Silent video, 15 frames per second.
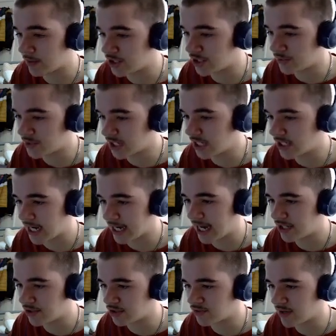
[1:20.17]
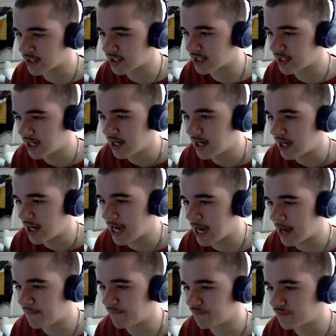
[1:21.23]
in which case I can use Rust.
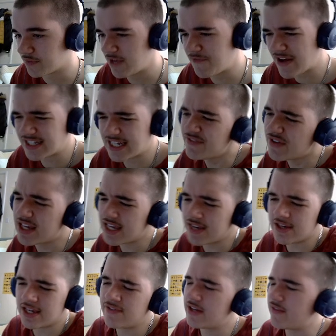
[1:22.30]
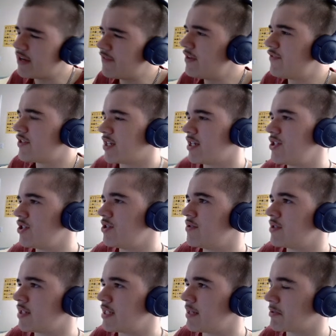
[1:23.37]
In fact, even if it does
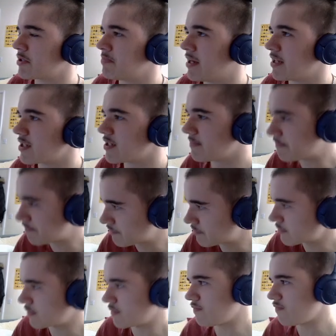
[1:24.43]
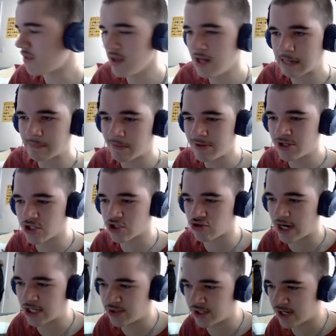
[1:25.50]
use C++, I'll probably just
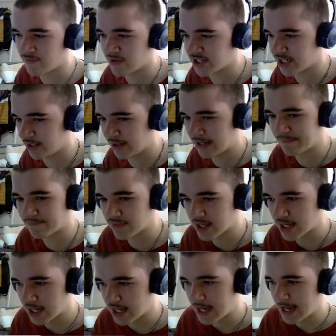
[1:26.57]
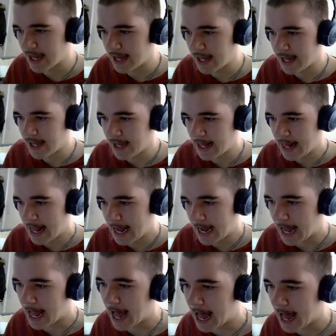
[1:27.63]
try doing it in Rust anyway.
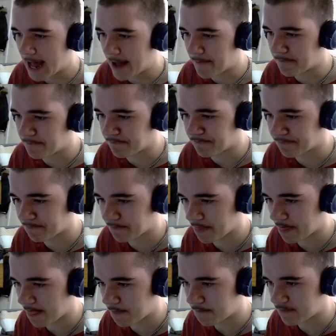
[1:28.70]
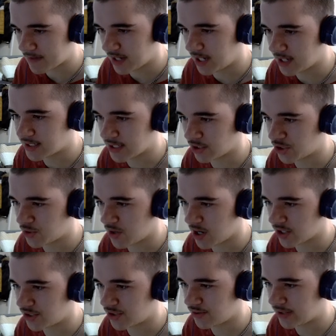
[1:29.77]
Because it's not too
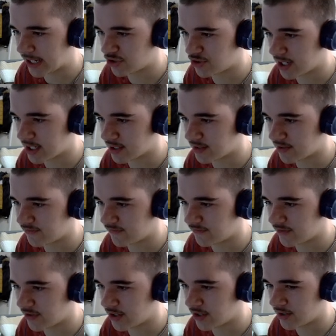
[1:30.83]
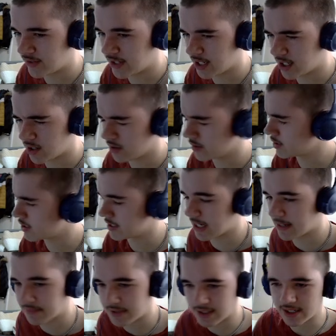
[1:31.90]
hard to like transfer the
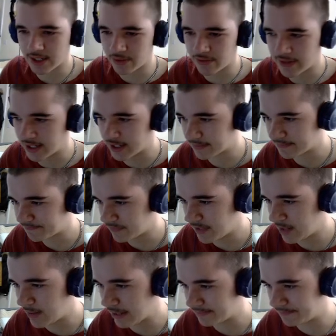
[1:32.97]
concepts, I don't think. Anyway,